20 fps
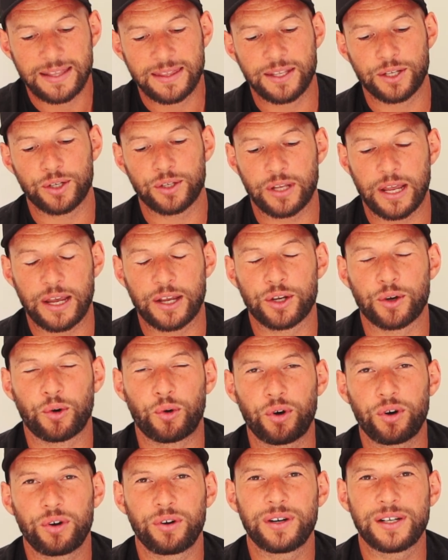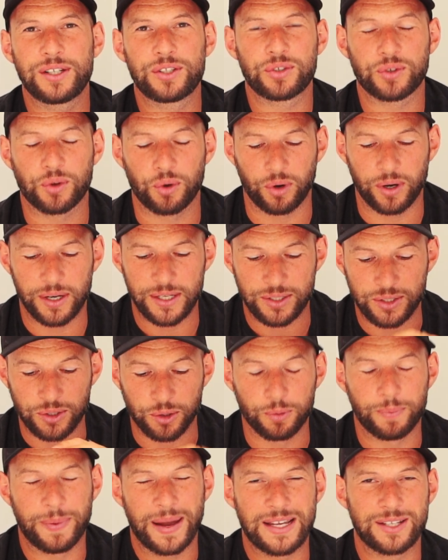The Oura Ring score is
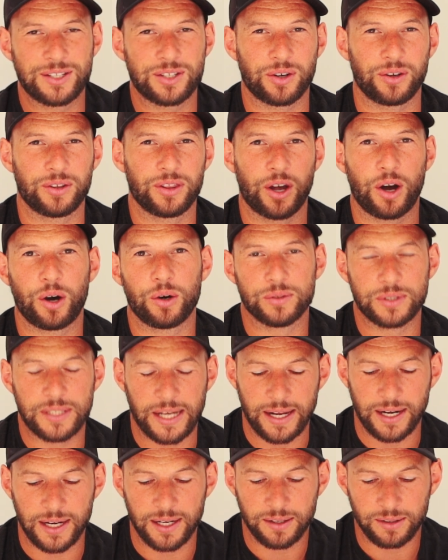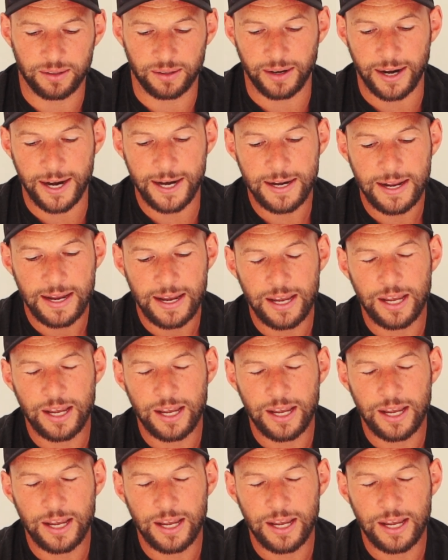still based on the old data, right?